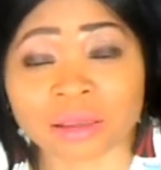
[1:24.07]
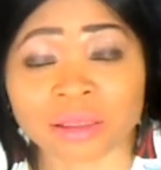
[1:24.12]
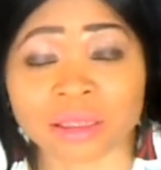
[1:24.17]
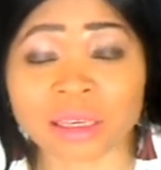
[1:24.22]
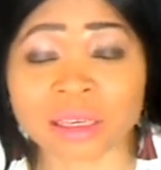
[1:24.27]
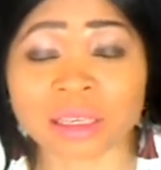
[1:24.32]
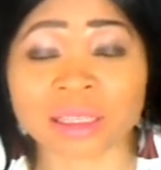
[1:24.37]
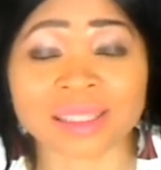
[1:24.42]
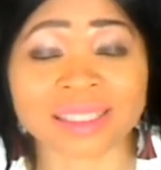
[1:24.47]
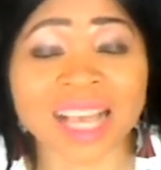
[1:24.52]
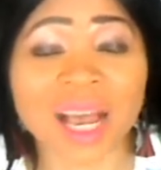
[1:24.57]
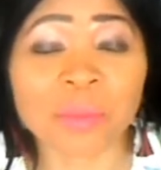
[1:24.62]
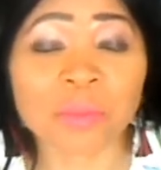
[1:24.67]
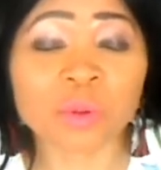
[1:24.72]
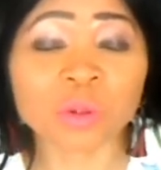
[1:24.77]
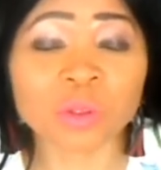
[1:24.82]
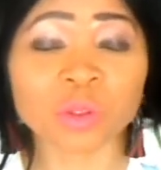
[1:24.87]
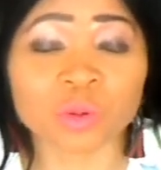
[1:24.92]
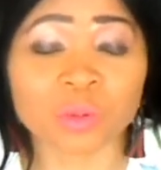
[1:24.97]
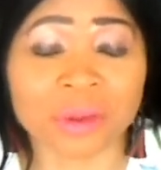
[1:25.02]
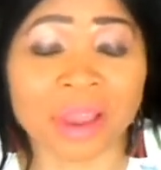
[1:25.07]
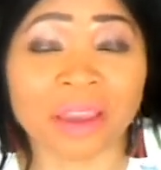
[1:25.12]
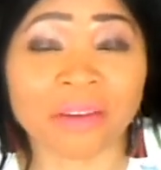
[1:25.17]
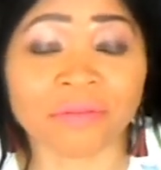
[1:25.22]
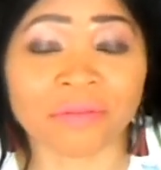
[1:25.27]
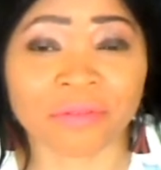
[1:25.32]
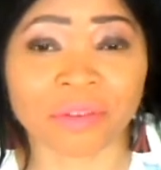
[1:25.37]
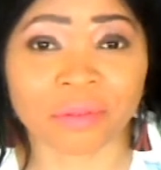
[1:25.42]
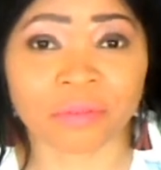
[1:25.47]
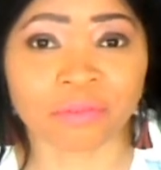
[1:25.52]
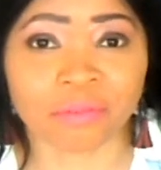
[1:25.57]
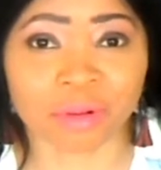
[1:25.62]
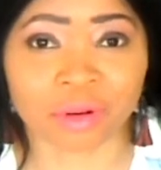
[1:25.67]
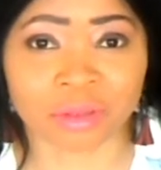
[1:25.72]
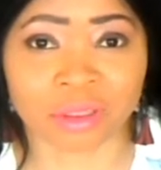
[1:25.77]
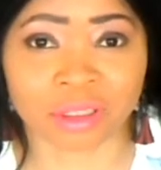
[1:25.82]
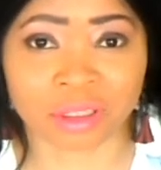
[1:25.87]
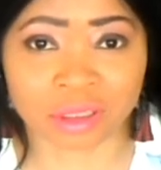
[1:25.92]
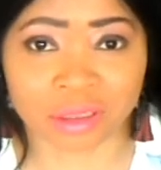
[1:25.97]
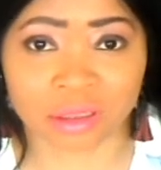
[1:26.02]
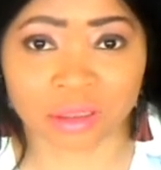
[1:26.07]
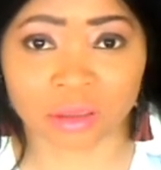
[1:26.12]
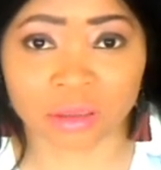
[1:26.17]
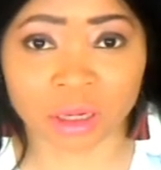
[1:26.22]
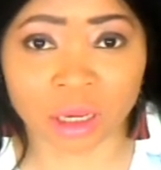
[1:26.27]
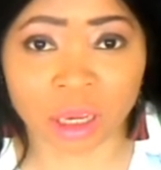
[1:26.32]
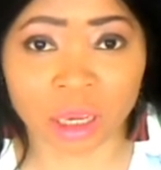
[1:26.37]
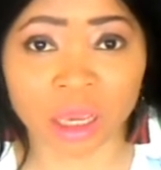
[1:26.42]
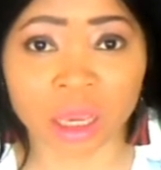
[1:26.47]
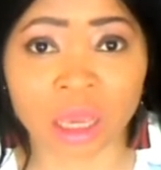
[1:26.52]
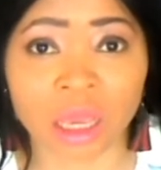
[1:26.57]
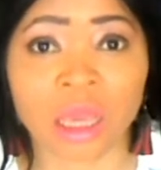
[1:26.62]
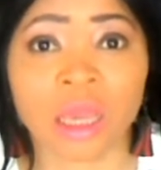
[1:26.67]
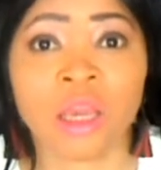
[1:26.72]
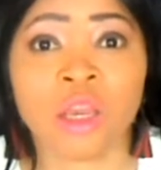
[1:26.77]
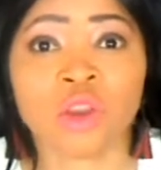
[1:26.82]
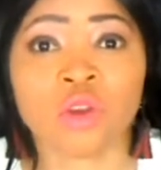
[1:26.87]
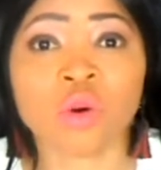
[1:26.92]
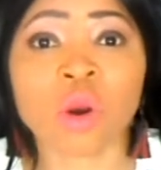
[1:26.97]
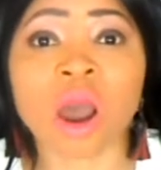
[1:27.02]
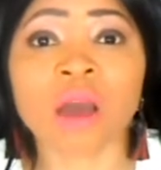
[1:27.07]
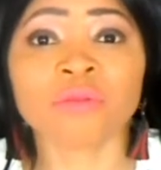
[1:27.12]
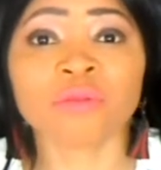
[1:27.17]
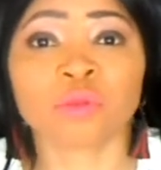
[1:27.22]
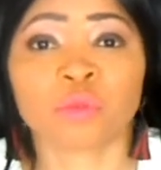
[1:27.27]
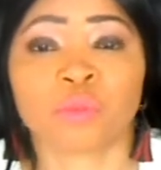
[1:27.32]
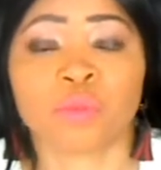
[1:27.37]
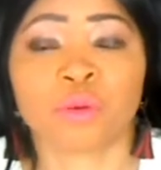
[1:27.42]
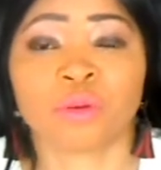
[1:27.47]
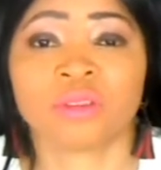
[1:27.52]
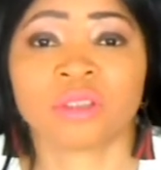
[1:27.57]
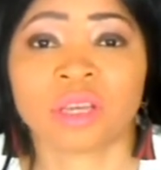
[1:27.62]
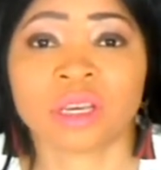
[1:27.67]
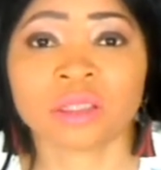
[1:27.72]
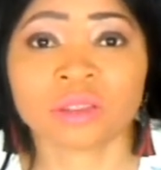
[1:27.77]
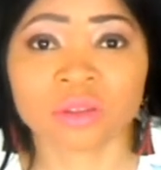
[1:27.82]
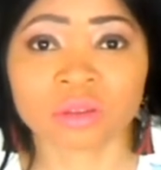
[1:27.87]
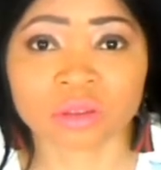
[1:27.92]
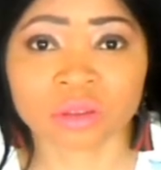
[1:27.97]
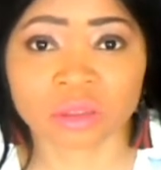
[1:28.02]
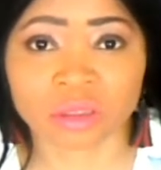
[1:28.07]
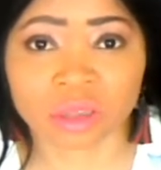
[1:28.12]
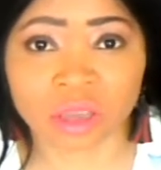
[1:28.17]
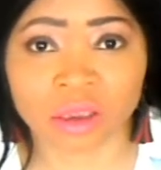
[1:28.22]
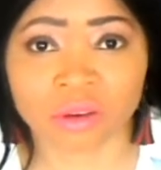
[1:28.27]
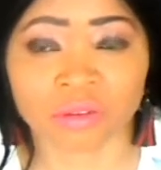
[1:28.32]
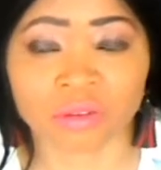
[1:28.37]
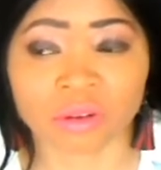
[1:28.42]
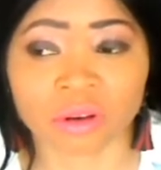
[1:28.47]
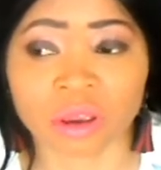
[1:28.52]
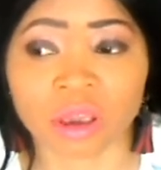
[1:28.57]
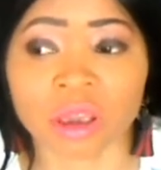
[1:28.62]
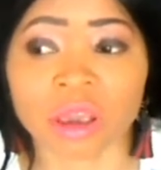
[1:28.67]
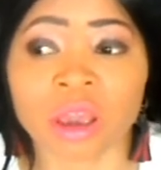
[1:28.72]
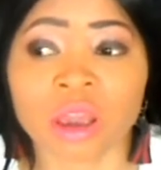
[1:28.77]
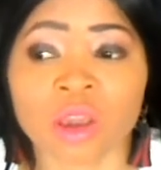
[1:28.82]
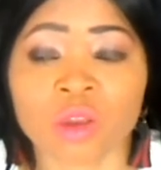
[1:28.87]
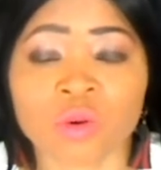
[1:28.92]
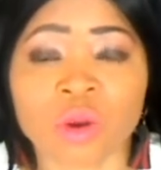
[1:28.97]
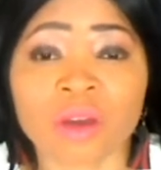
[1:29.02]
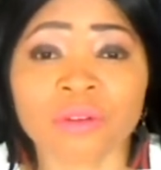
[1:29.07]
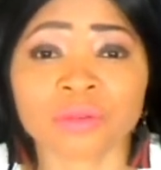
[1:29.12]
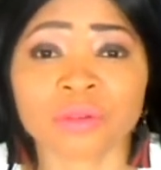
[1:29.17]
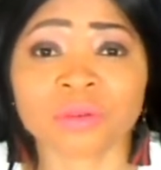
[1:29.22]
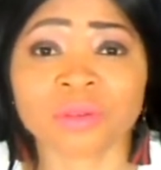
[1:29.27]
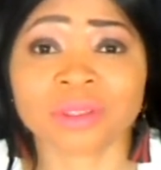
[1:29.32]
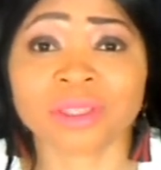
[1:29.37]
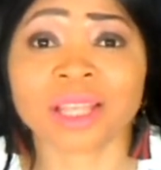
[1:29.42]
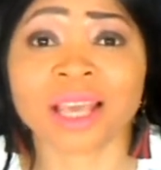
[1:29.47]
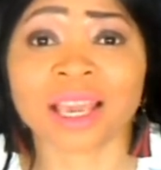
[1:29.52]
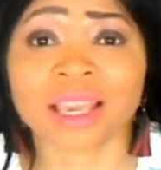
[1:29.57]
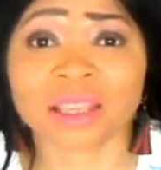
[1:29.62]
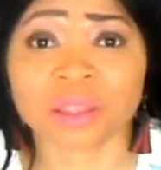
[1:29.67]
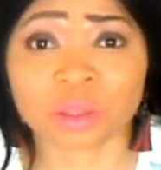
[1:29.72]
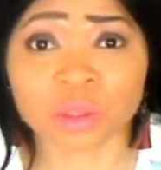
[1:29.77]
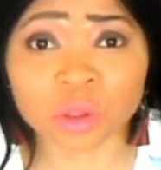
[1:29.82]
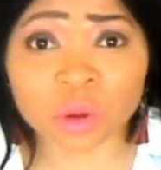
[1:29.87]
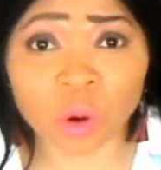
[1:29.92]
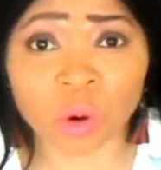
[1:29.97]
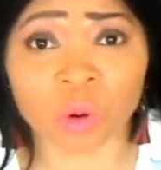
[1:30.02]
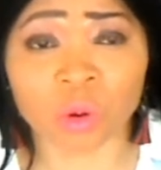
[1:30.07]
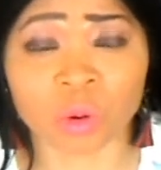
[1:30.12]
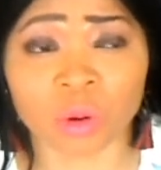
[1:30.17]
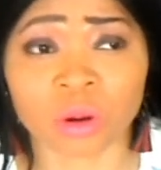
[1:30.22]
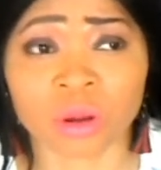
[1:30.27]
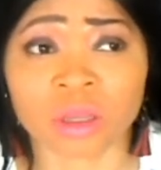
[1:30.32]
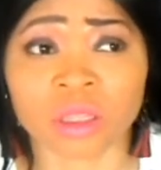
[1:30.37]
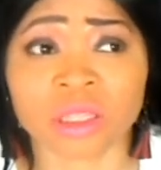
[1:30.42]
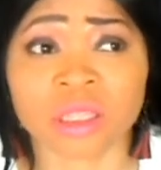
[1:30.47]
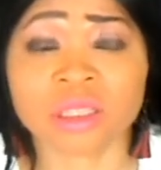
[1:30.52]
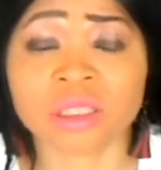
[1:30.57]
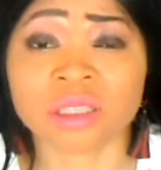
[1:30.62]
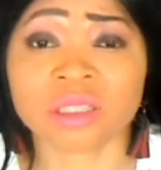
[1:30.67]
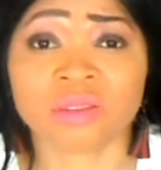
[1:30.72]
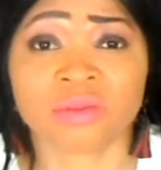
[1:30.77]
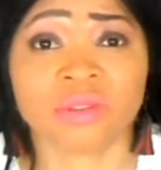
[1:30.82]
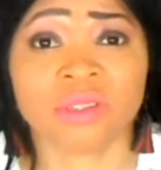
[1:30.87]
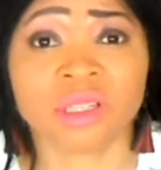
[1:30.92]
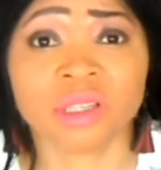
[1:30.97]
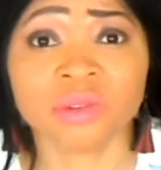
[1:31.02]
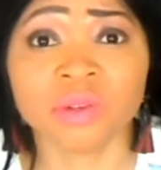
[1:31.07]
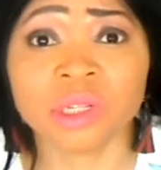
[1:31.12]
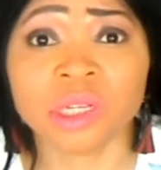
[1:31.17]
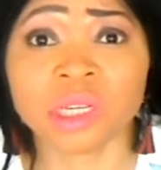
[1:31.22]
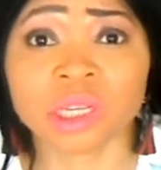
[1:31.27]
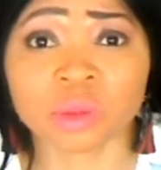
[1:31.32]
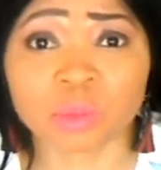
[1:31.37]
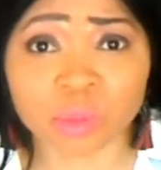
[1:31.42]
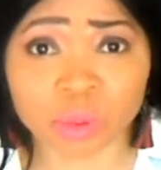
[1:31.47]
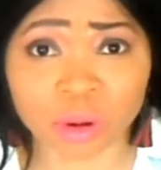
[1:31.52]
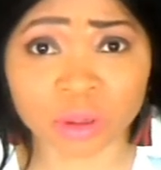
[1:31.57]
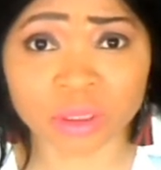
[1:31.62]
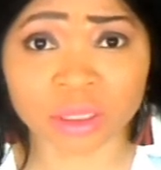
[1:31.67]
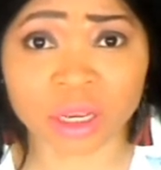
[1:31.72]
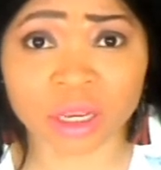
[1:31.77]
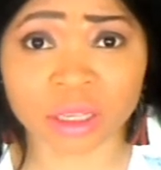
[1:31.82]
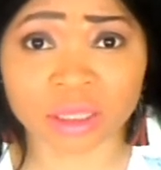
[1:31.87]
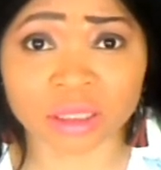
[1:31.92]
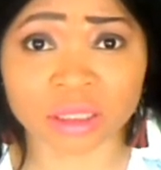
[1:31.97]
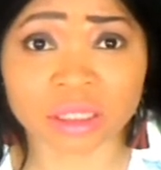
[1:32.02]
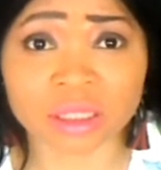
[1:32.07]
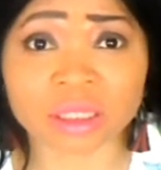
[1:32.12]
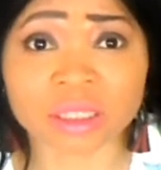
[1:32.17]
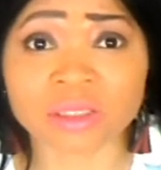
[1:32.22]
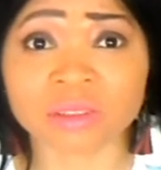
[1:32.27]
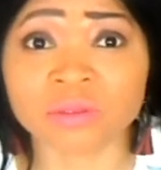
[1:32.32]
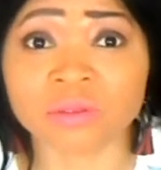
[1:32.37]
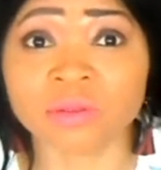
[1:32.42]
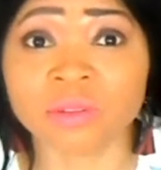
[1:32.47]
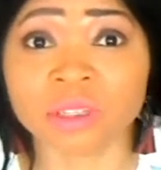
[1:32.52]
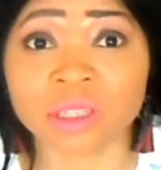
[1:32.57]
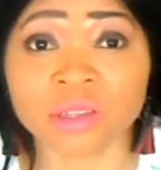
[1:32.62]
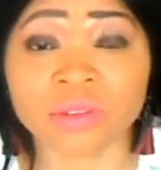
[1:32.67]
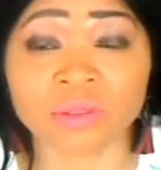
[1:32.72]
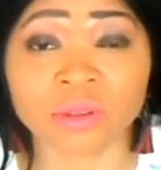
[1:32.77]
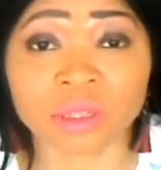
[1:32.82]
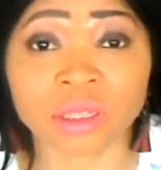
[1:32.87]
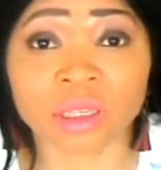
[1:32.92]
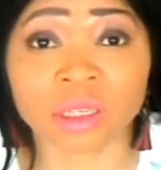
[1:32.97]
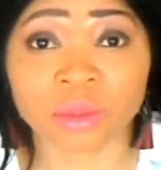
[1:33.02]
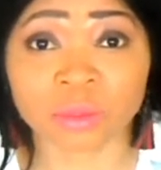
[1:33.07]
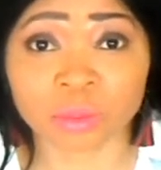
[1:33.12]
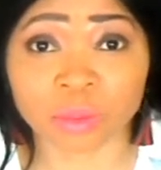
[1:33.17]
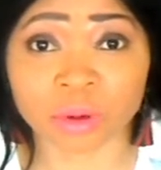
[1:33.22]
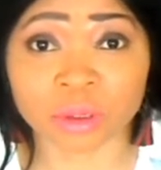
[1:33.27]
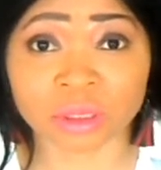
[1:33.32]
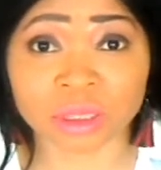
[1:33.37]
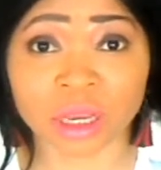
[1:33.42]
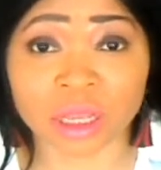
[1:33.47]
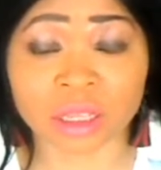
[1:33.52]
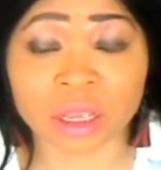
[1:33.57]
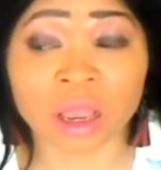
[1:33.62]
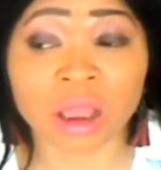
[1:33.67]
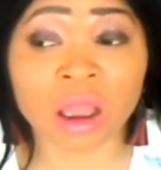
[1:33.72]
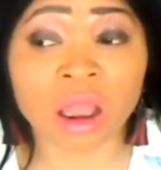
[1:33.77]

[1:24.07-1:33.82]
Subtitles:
See, it happens to everybody, okay? You have to protect yourself, okay? You have to stay indoor. This is really, really important. It is really, really important.